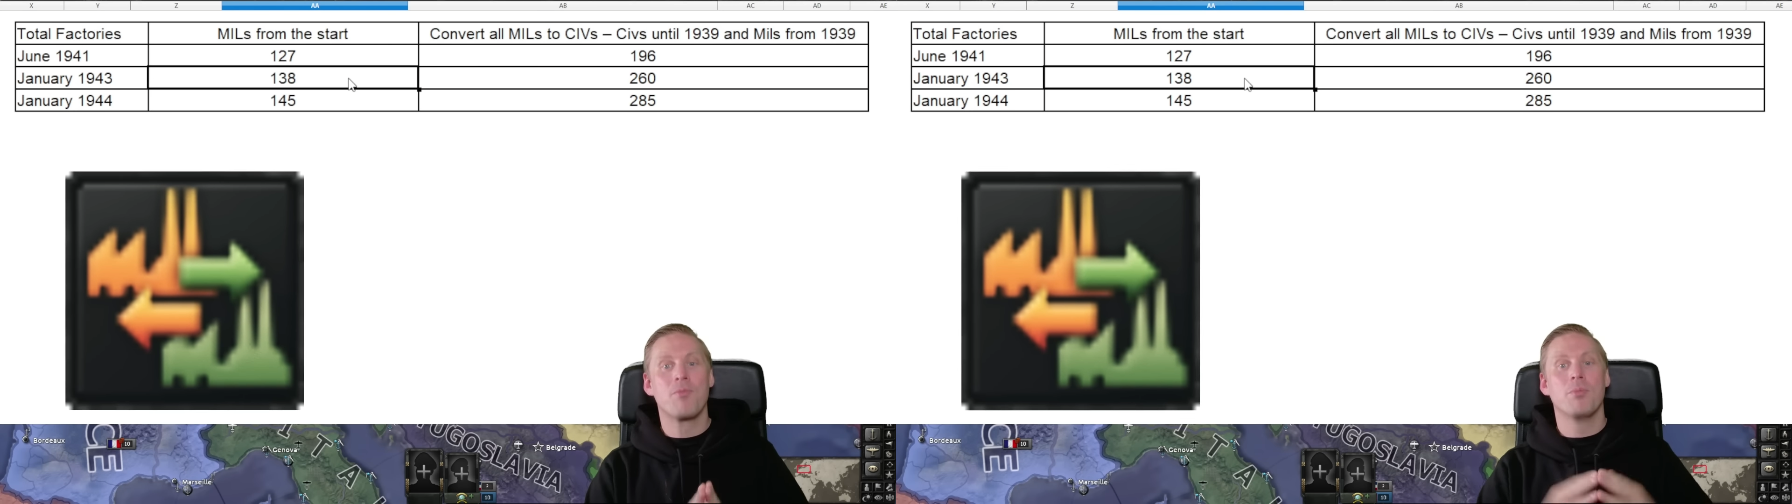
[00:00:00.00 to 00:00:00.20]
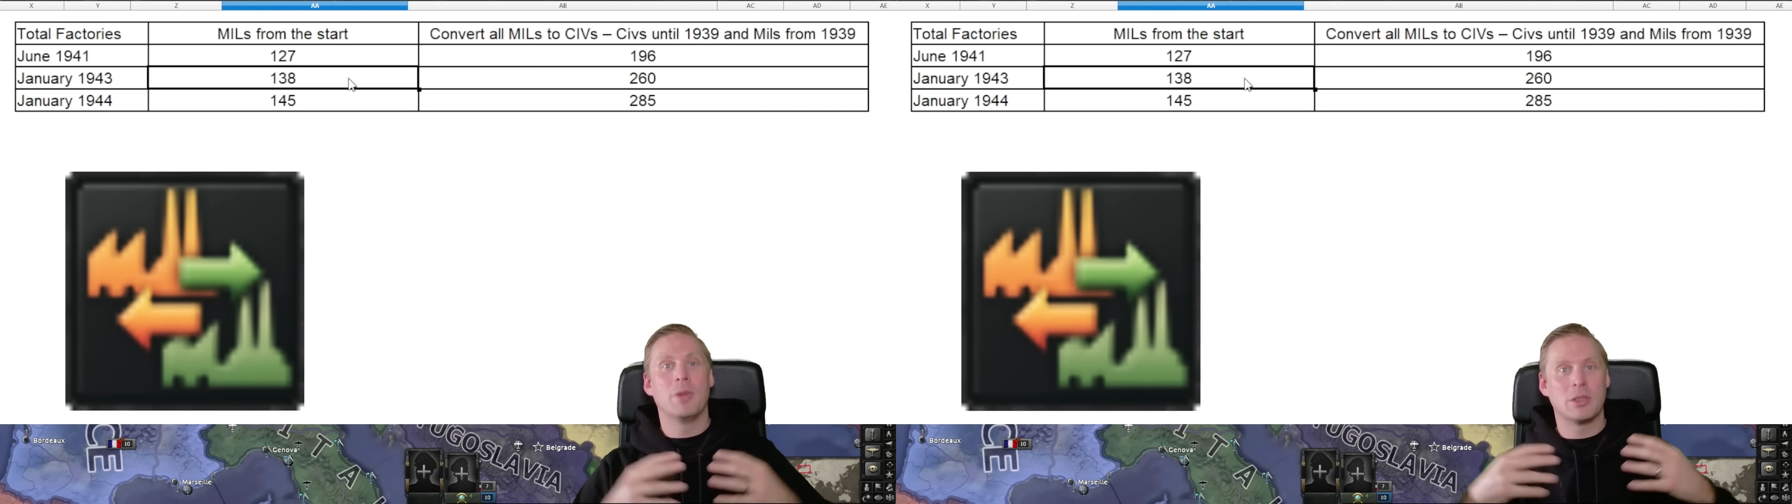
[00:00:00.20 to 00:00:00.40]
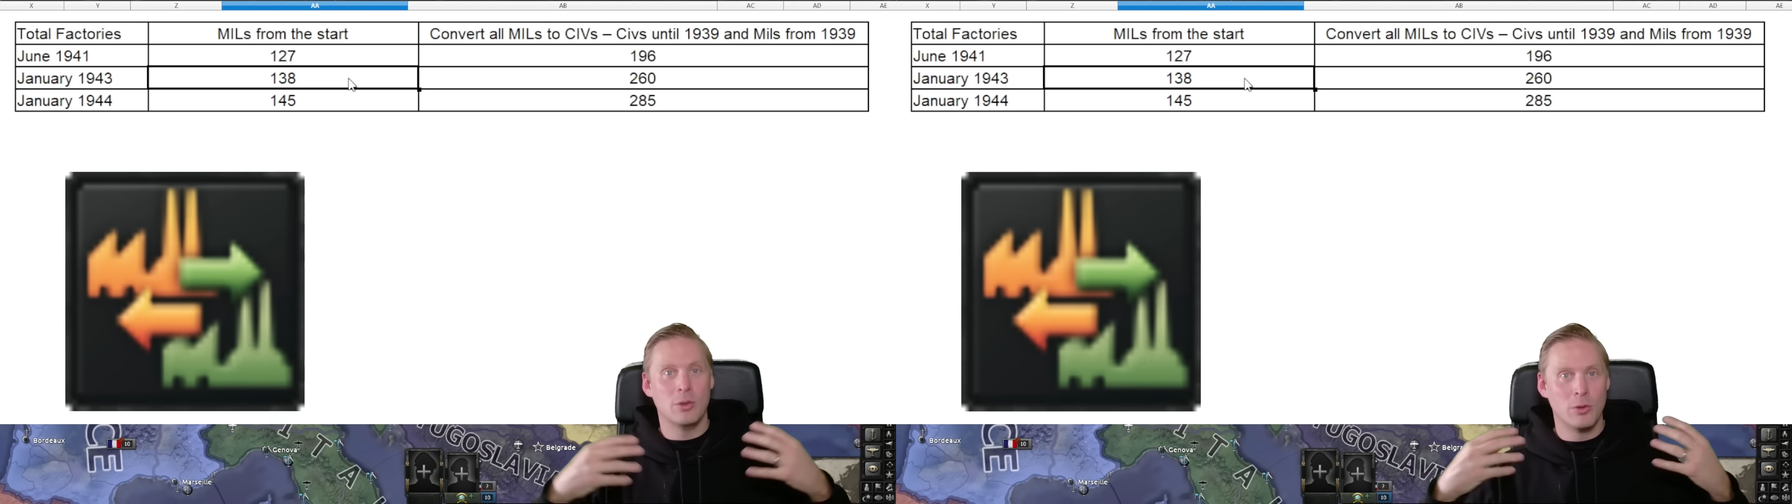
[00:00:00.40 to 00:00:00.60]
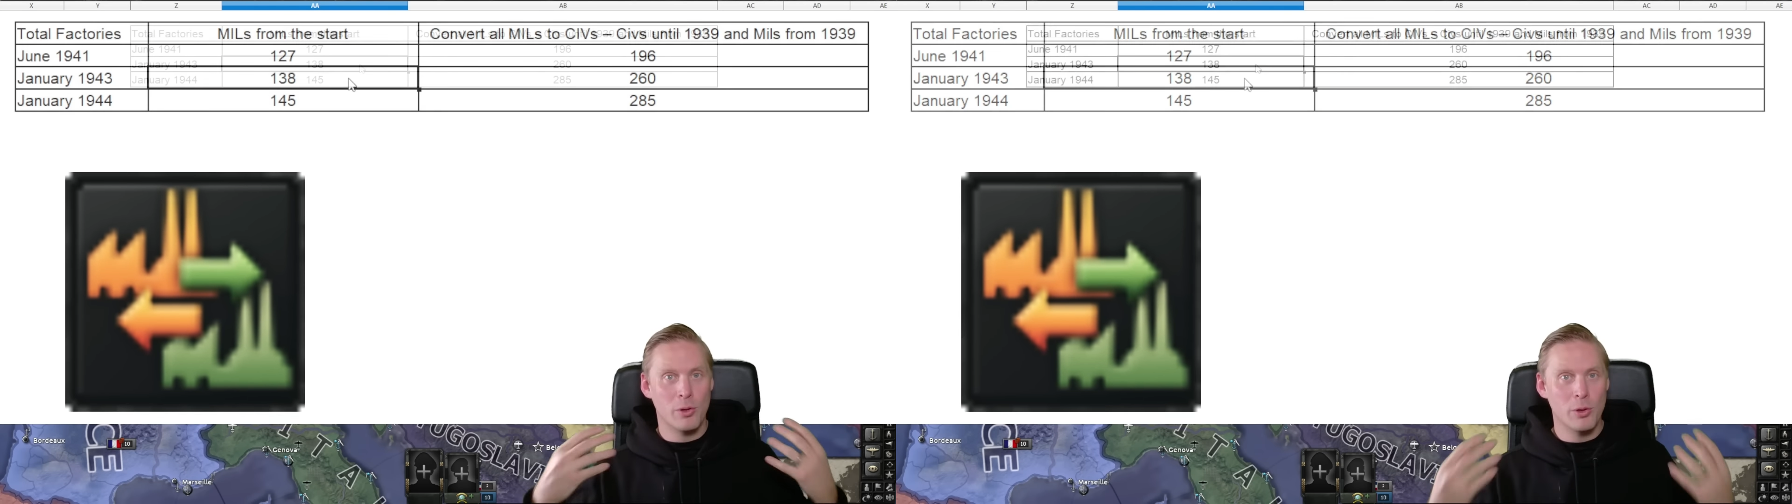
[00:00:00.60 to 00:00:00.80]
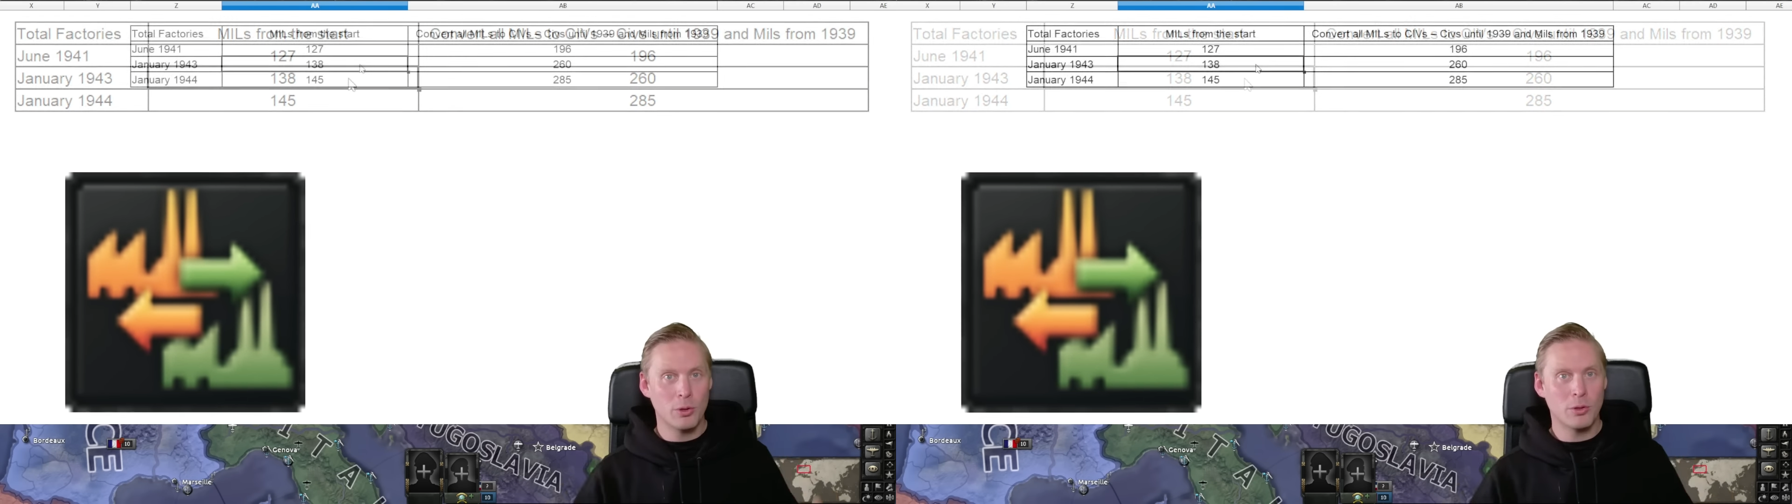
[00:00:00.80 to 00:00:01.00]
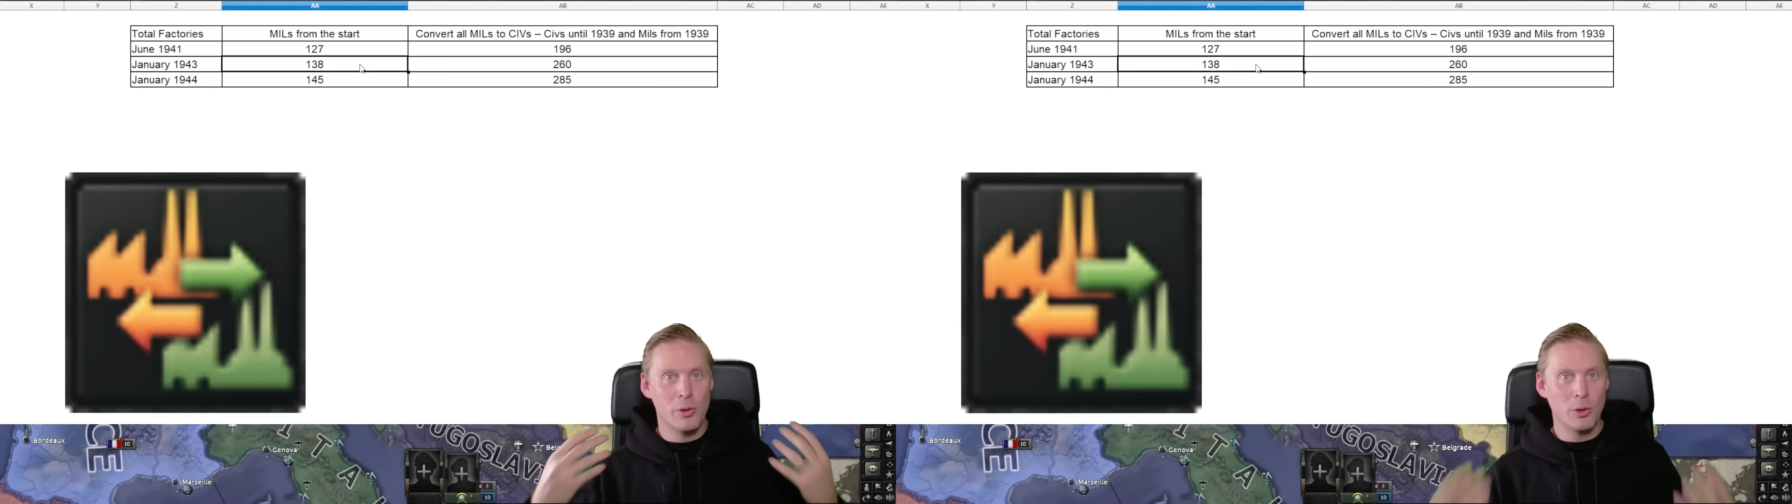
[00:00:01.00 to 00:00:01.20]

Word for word: But you look,